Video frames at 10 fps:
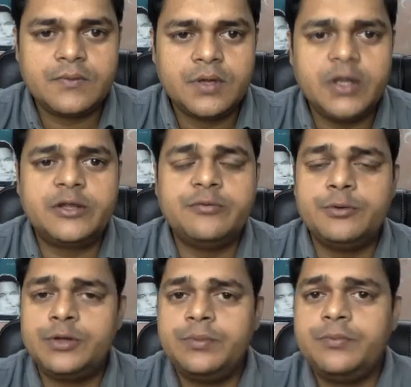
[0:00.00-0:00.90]
It gives you
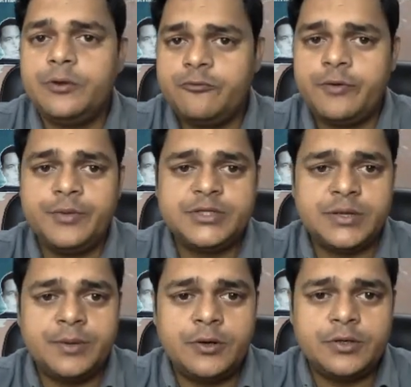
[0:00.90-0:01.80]
the information
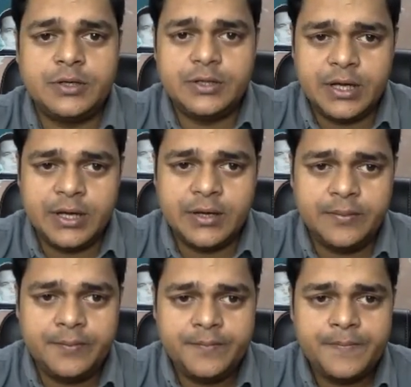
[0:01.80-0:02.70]
about the
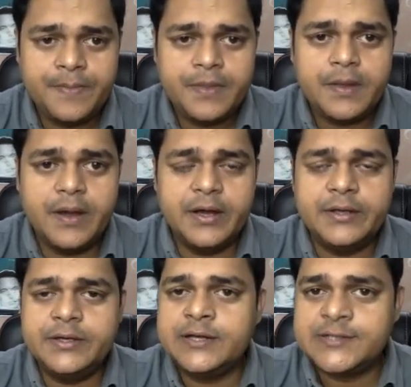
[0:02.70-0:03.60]

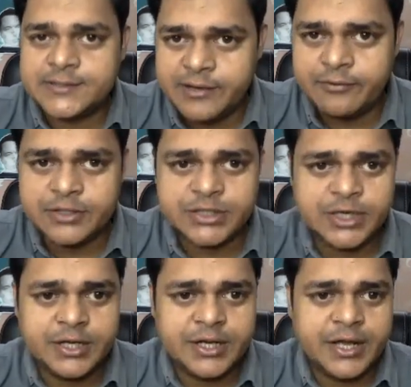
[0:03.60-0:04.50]
ESXi
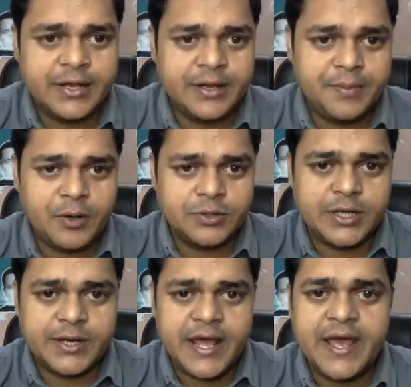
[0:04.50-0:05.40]
version and about the
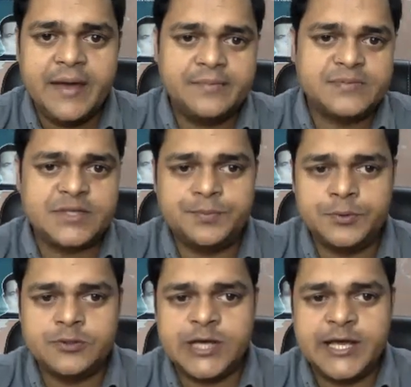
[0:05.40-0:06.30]
RAM,
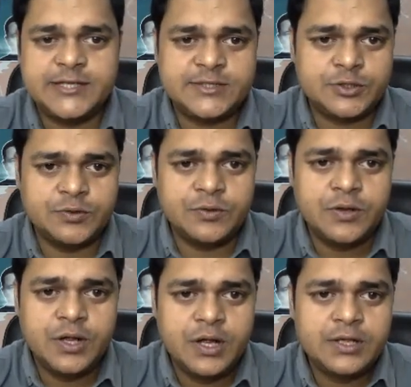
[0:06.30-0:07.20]
CPU size. So
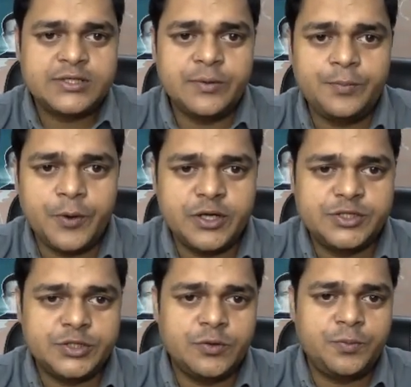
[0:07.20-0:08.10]

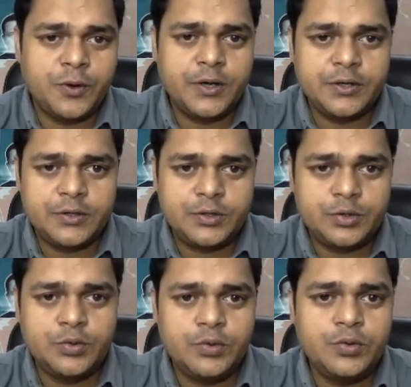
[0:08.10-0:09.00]

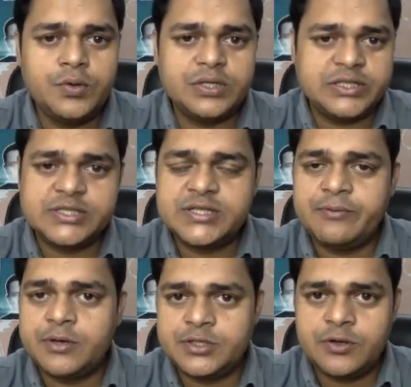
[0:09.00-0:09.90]
7.0.2, this is the
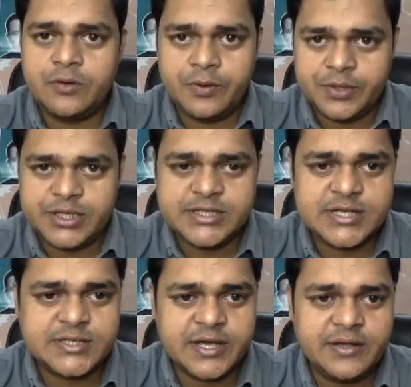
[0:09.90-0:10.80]
version of our
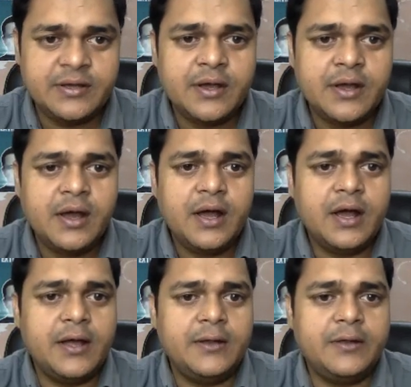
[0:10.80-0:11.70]
ESXi.
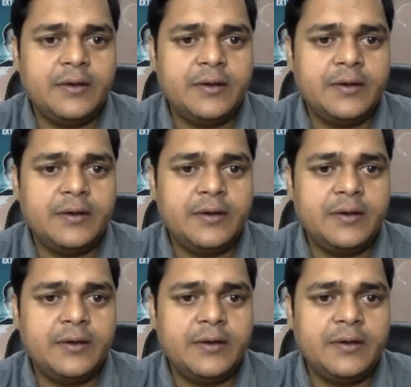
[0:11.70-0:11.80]
And